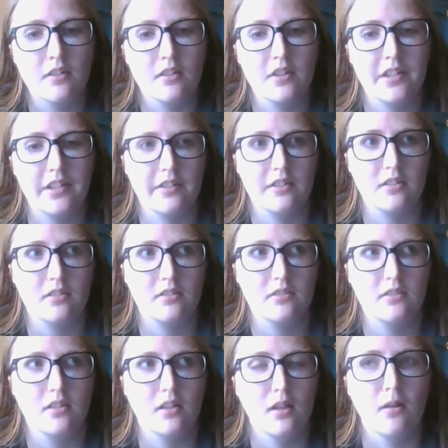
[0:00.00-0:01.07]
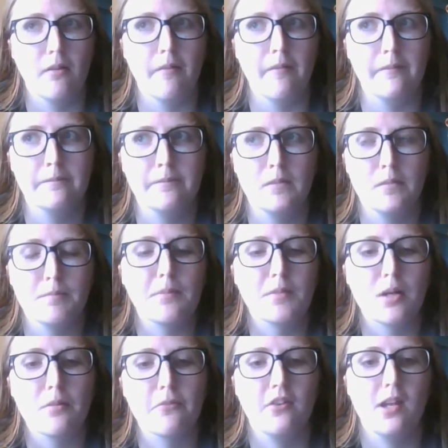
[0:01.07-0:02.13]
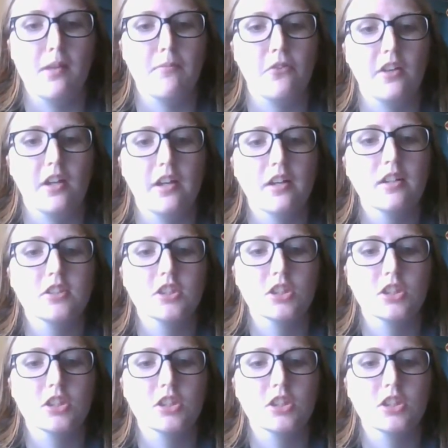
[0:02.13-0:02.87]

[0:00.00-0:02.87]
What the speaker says: Like, my mom's name's Karen.